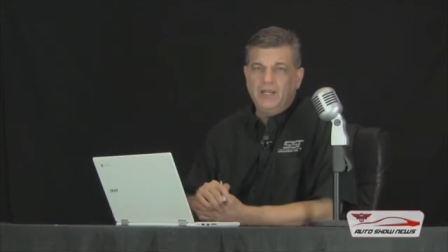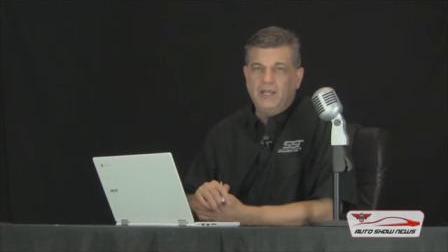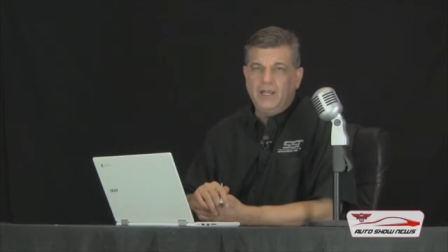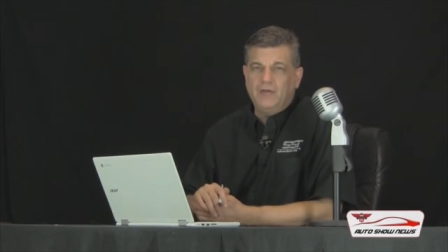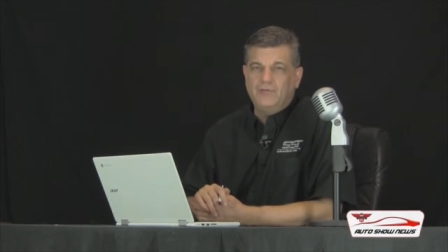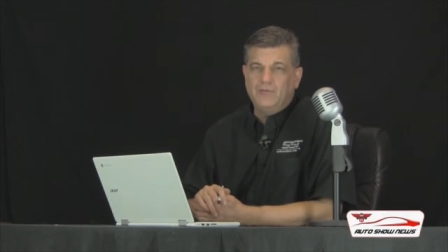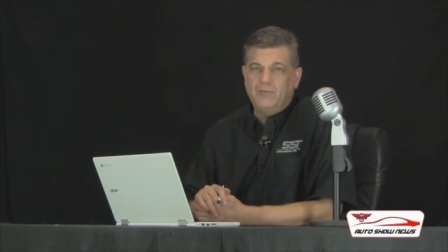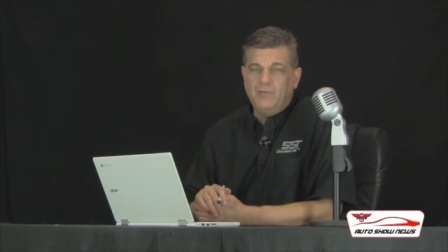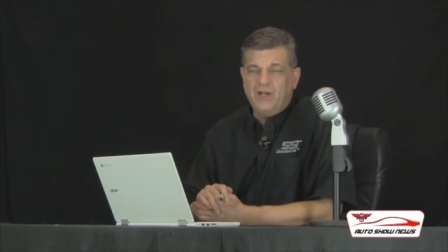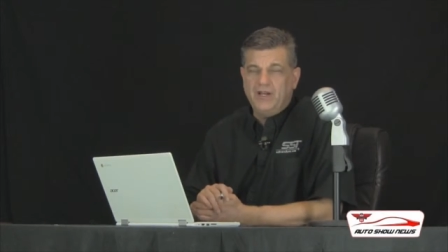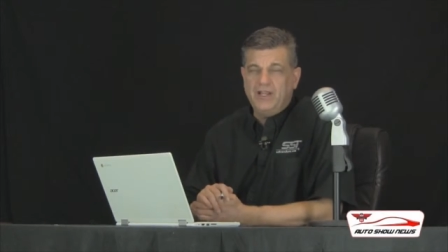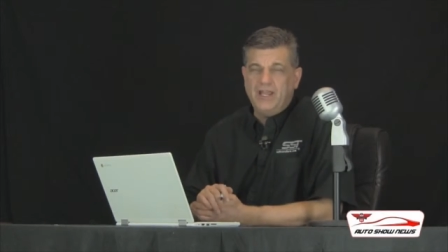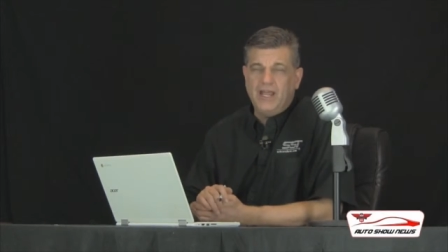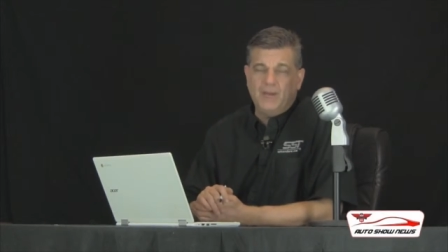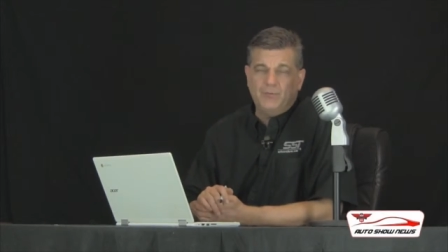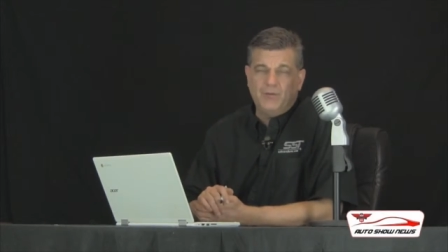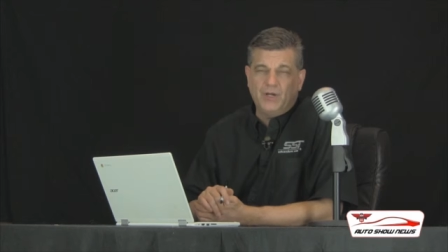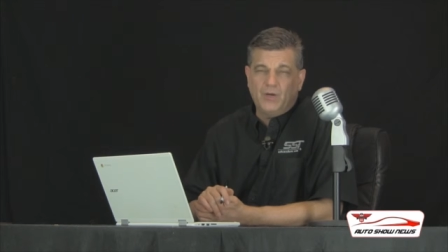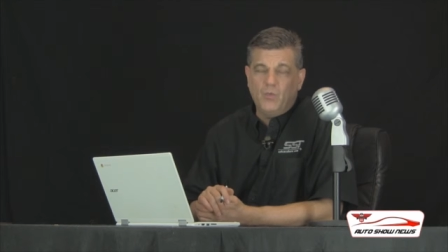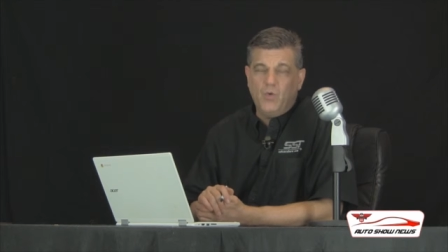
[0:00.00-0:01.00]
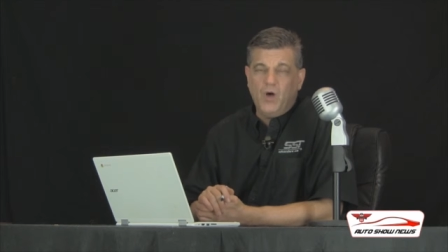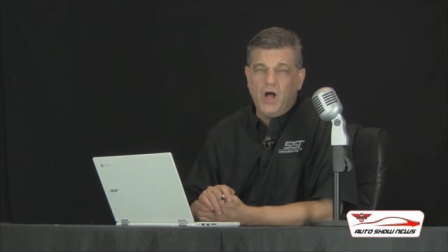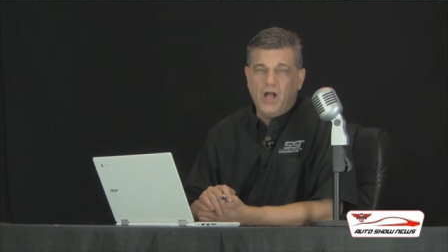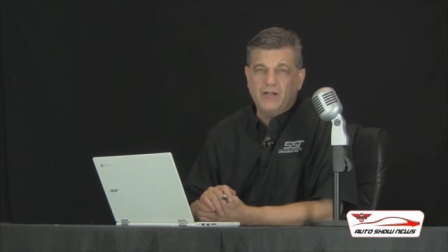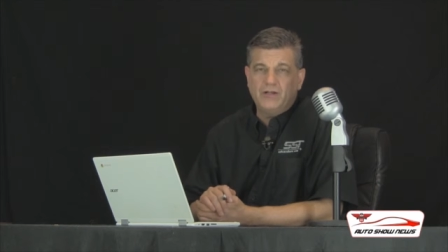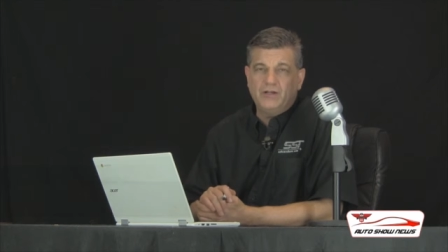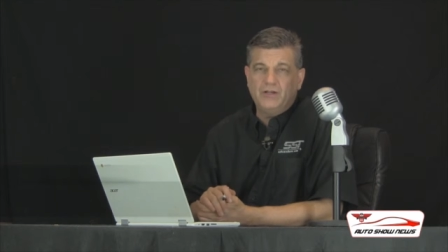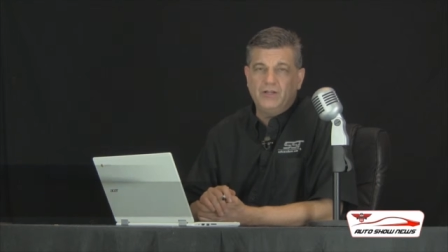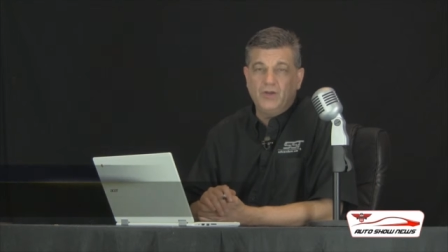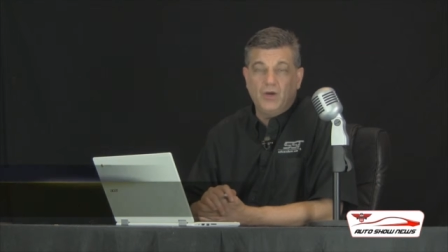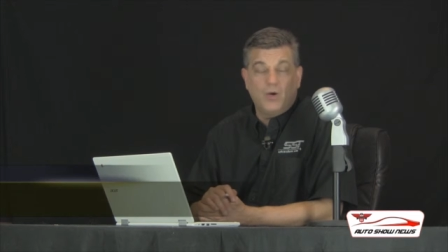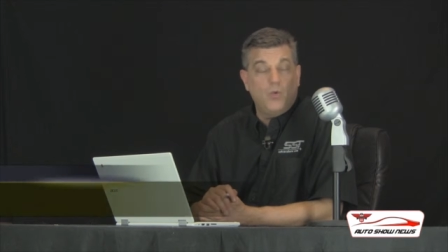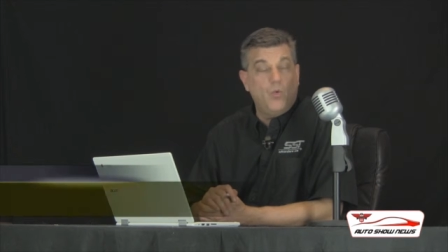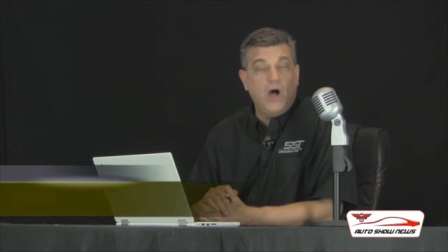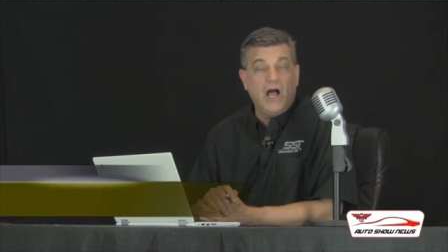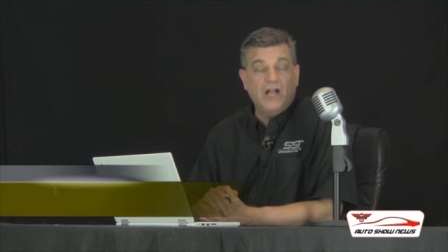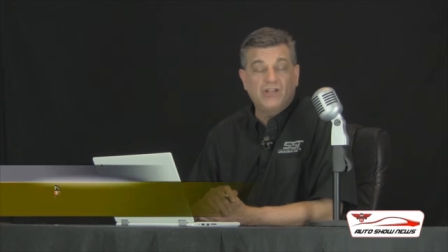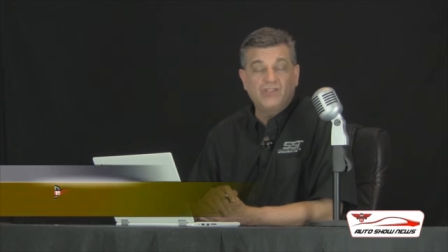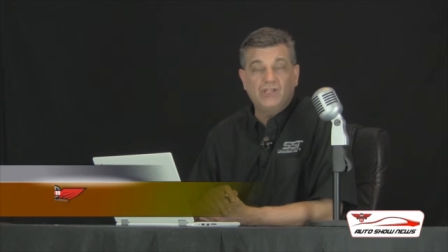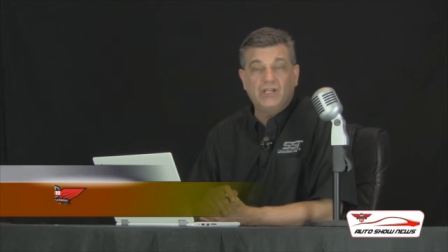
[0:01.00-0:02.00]
Hey everybody, I'm Rick Walker. You're
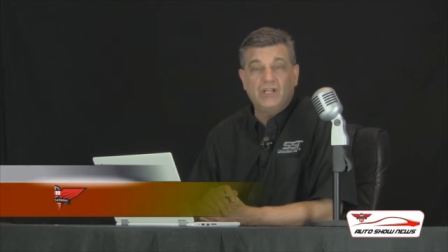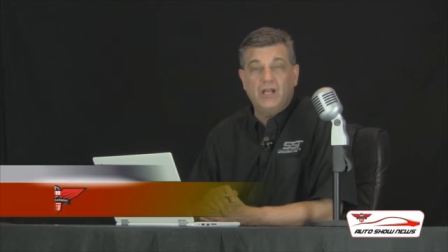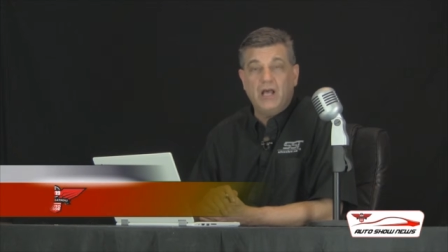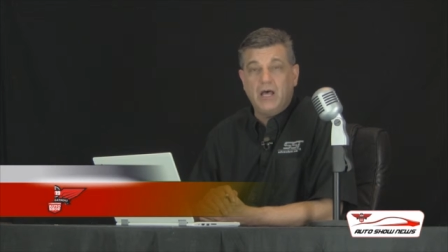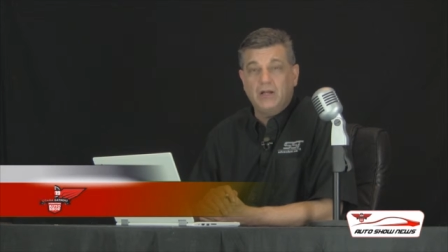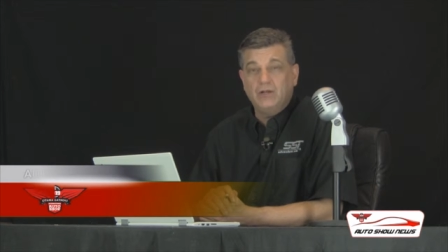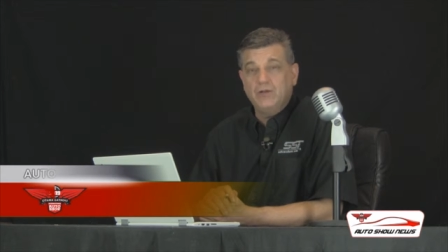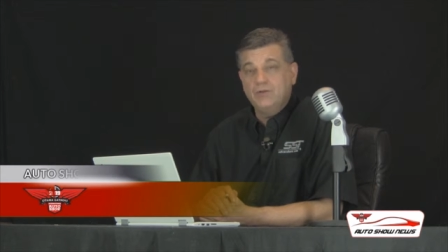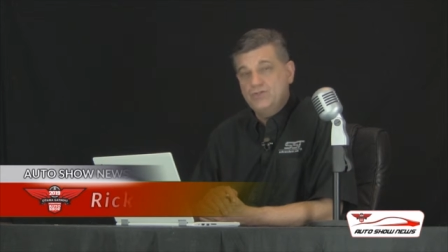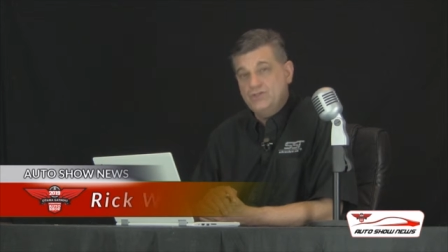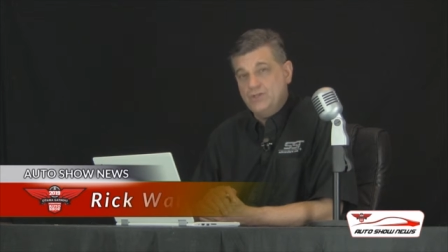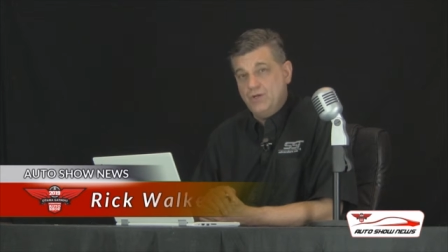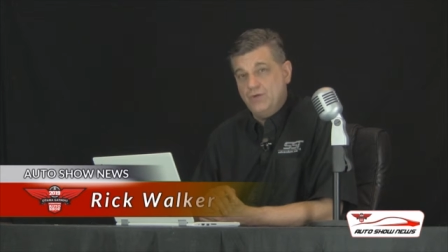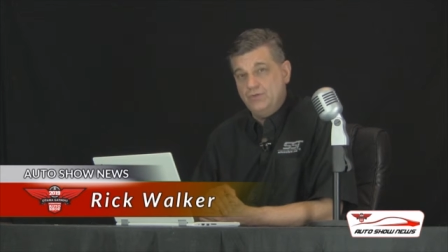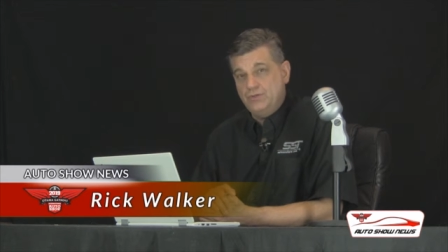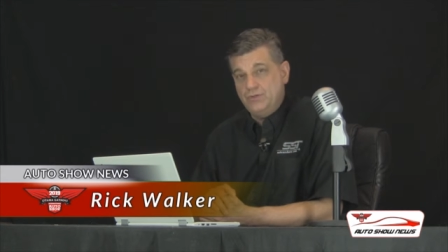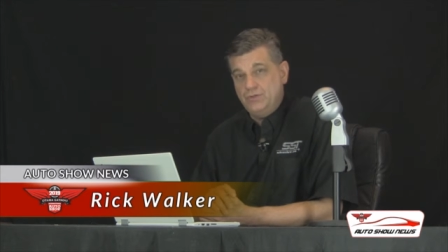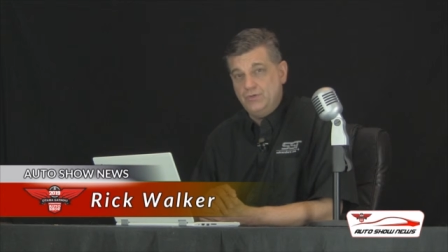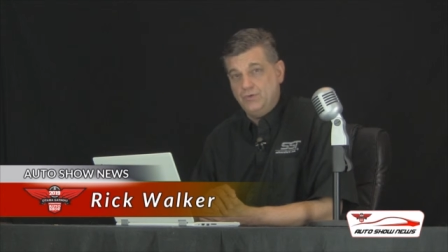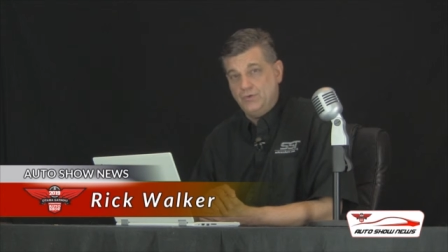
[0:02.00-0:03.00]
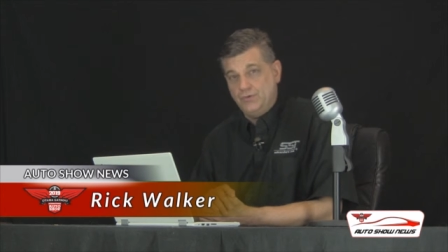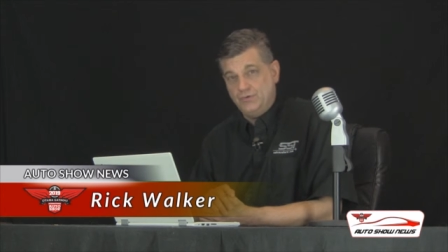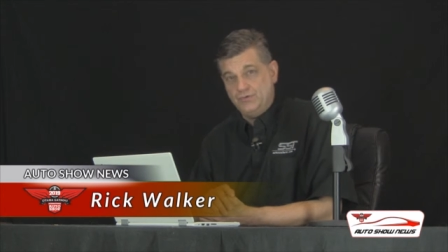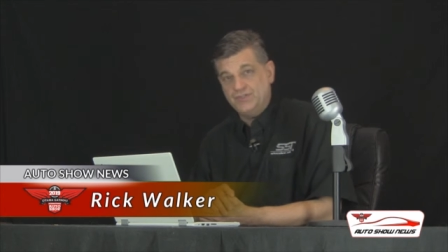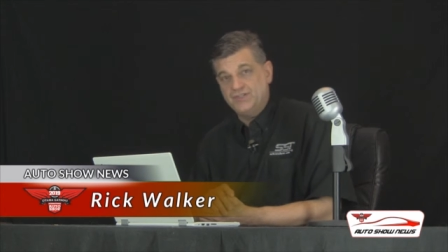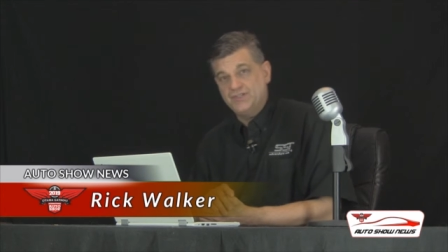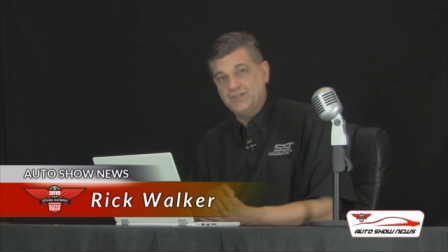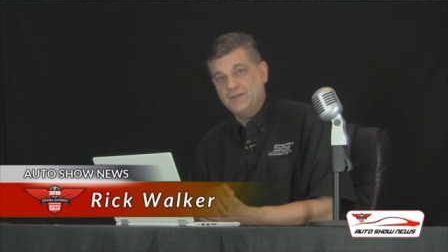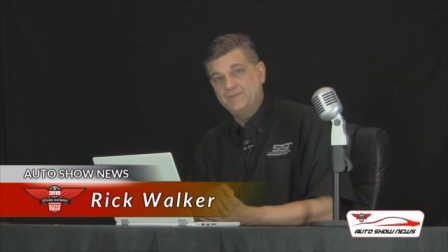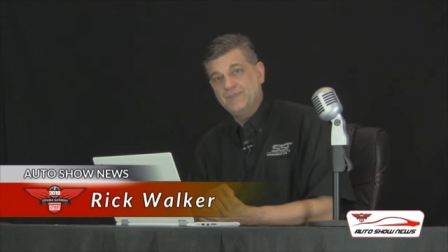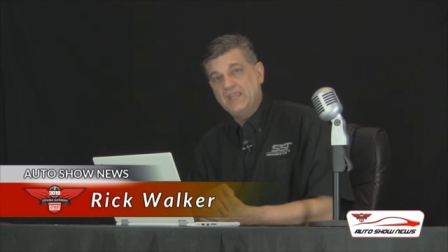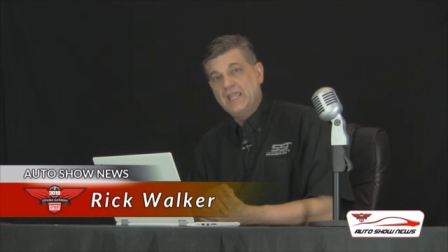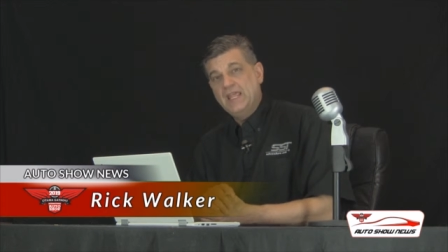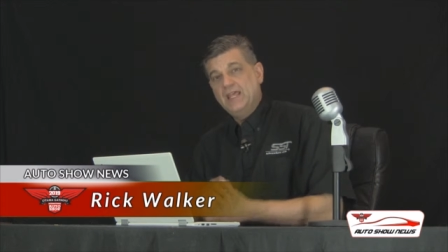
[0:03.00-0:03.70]
watching Auto Show News.